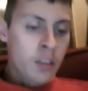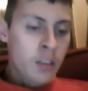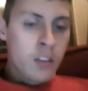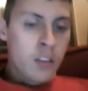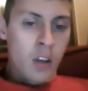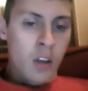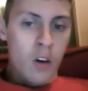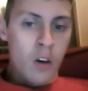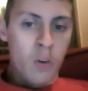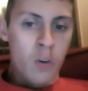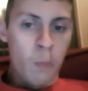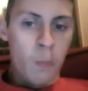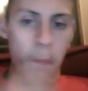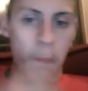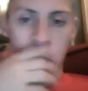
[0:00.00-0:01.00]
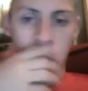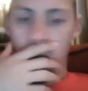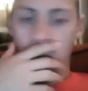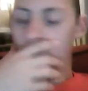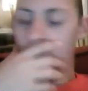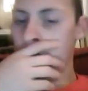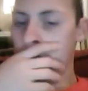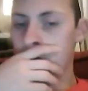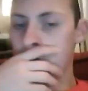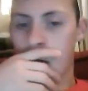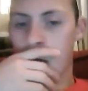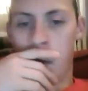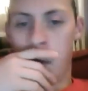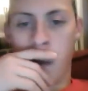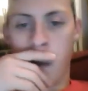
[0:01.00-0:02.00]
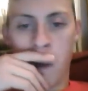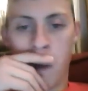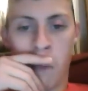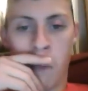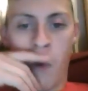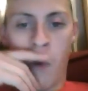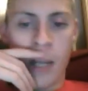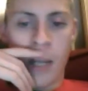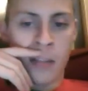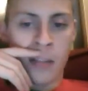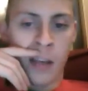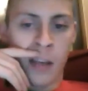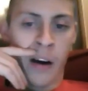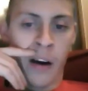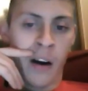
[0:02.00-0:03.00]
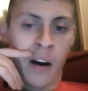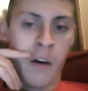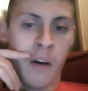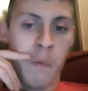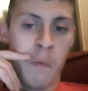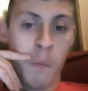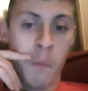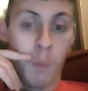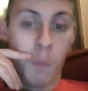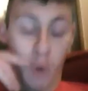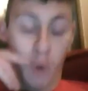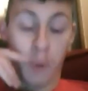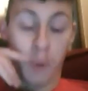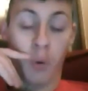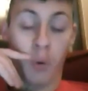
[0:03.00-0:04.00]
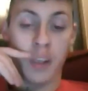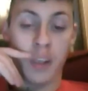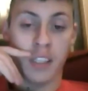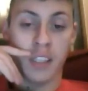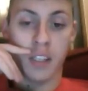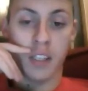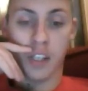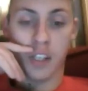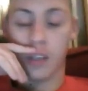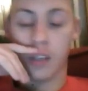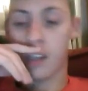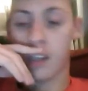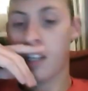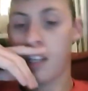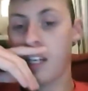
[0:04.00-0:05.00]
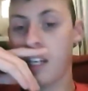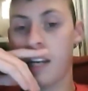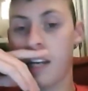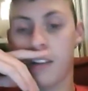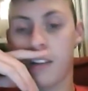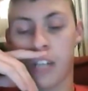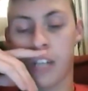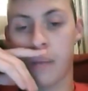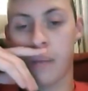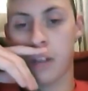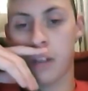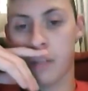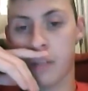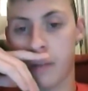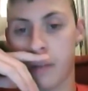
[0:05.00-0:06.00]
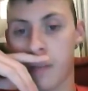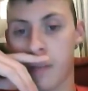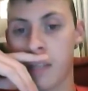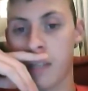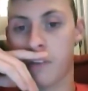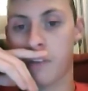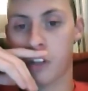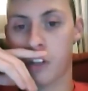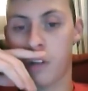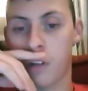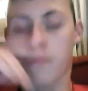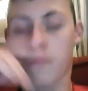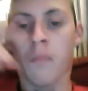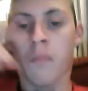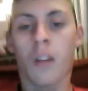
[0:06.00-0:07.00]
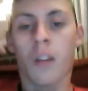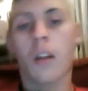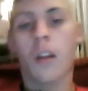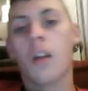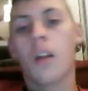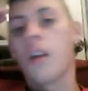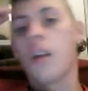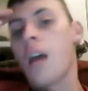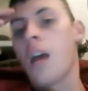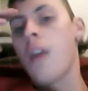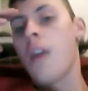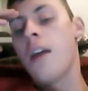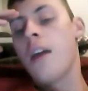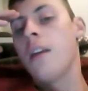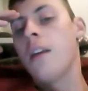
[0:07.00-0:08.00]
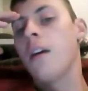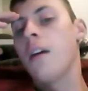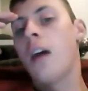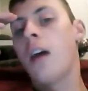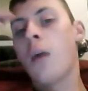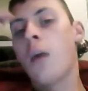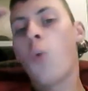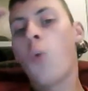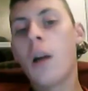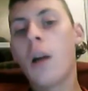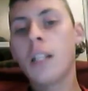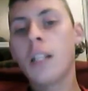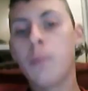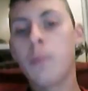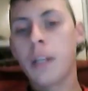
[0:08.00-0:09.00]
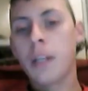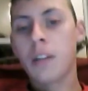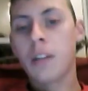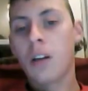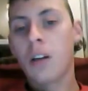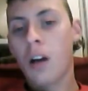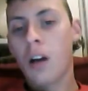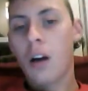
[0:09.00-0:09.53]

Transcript: So the Cardinals are going to put up points here. More points than they did in the championship game, that's for sure. And then I wanted to pick the